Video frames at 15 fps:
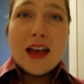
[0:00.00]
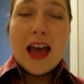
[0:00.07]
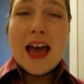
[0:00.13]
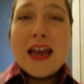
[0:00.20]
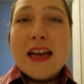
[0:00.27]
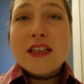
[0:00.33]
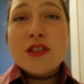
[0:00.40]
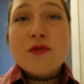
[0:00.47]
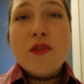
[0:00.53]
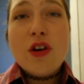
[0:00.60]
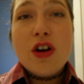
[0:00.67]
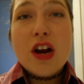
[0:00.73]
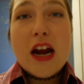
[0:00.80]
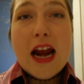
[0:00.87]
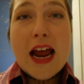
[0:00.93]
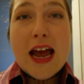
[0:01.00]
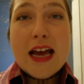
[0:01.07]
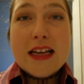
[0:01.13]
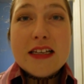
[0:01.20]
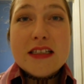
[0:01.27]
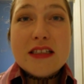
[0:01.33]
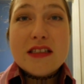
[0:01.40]
And as far
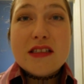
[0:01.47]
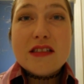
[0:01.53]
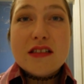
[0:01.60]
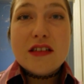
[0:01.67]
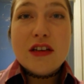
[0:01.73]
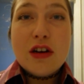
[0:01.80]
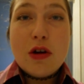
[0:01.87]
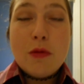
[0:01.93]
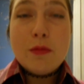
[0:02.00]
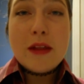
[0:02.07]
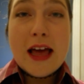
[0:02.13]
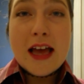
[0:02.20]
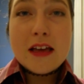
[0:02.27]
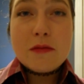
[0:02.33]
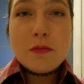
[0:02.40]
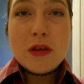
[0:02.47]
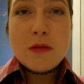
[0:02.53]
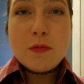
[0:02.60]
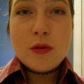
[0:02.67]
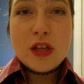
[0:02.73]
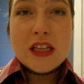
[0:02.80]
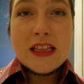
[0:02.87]
as, black
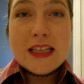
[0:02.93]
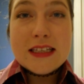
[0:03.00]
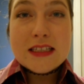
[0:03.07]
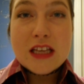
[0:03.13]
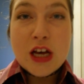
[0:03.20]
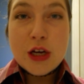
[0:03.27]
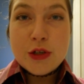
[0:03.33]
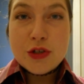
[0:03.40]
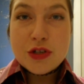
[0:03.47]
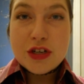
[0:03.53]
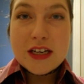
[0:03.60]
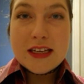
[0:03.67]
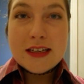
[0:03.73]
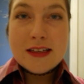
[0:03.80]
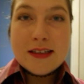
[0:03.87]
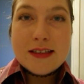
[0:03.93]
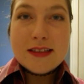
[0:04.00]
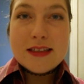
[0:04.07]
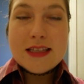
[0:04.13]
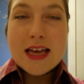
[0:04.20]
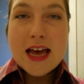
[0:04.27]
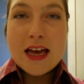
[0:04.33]
people in this country
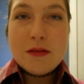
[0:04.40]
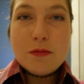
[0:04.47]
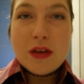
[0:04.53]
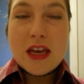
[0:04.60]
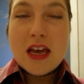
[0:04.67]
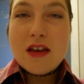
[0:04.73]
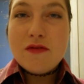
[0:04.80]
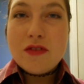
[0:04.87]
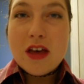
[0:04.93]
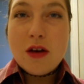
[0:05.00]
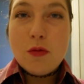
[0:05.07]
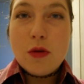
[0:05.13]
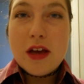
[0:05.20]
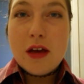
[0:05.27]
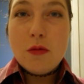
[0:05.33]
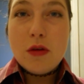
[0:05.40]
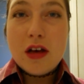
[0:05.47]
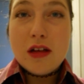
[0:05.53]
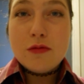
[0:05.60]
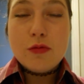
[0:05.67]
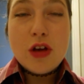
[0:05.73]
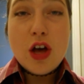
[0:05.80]
that behave that way,
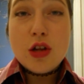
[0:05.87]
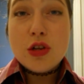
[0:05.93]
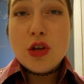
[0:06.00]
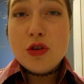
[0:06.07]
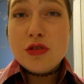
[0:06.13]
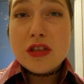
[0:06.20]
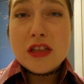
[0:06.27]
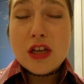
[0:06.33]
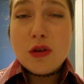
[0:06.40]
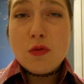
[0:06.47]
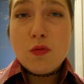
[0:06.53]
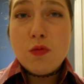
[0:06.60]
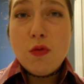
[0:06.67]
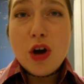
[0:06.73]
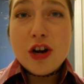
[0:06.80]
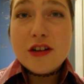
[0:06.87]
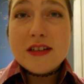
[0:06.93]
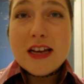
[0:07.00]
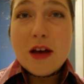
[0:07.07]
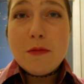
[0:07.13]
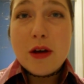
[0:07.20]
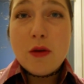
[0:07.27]
well, we all know that they're watered
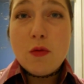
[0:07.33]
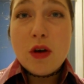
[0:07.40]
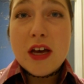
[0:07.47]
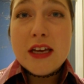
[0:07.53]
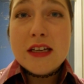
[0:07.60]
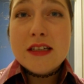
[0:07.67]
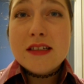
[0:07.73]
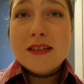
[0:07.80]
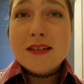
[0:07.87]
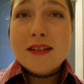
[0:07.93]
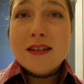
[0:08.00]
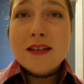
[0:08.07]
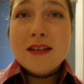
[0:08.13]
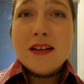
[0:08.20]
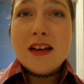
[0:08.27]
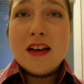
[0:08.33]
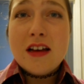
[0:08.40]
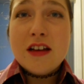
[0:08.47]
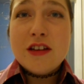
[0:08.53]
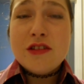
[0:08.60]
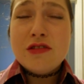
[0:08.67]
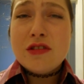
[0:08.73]
down by white
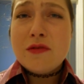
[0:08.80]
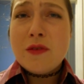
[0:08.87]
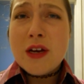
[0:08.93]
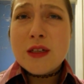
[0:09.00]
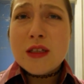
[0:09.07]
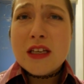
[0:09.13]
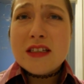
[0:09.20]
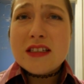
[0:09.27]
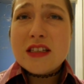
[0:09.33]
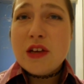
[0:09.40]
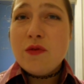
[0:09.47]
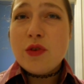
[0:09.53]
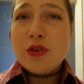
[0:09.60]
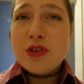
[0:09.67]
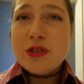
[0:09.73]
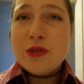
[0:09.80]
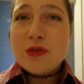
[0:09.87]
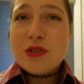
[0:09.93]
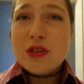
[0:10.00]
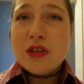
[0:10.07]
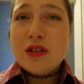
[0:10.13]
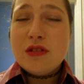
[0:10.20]
due to the fact that slave owners
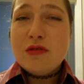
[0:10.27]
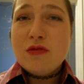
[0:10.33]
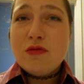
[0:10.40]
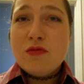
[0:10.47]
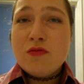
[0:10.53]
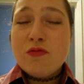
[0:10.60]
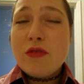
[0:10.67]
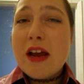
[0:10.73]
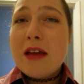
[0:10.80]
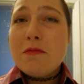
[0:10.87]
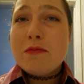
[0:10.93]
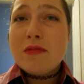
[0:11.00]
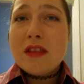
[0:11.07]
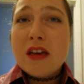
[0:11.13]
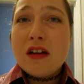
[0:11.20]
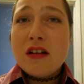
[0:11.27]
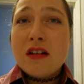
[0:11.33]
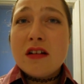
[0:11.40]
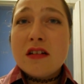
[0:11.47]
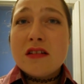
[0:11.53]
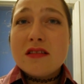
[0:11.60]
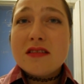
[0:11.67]
used to rape
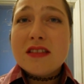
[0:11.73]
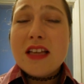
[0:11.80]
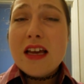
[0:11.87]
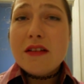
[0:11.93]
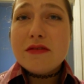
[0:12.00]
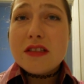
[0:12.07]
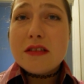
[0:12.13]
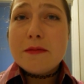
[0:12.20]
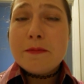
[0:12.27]
their slaves.